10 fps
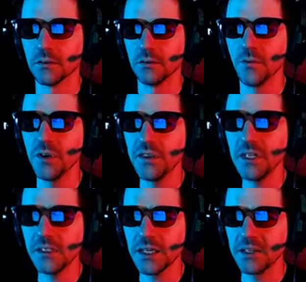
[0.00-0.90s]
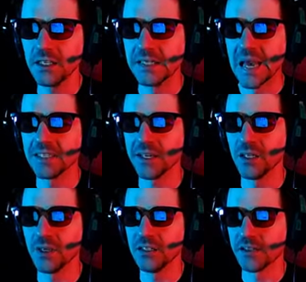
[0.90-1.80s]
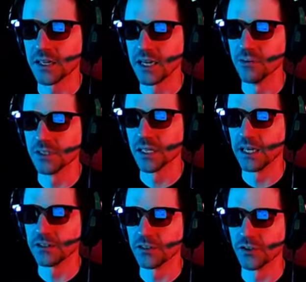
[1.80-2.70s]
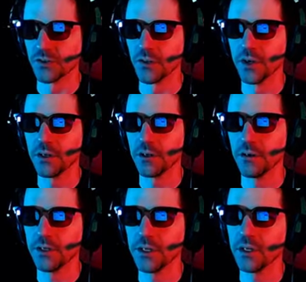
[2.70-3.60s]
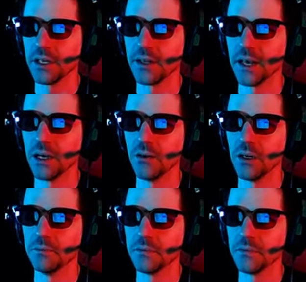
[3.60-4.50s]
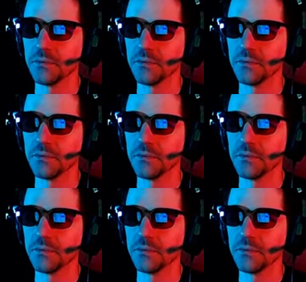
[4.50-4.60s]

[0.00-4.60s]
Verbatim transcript: Weren't these like the exact enemies that I was like destroying earlier and now I'm...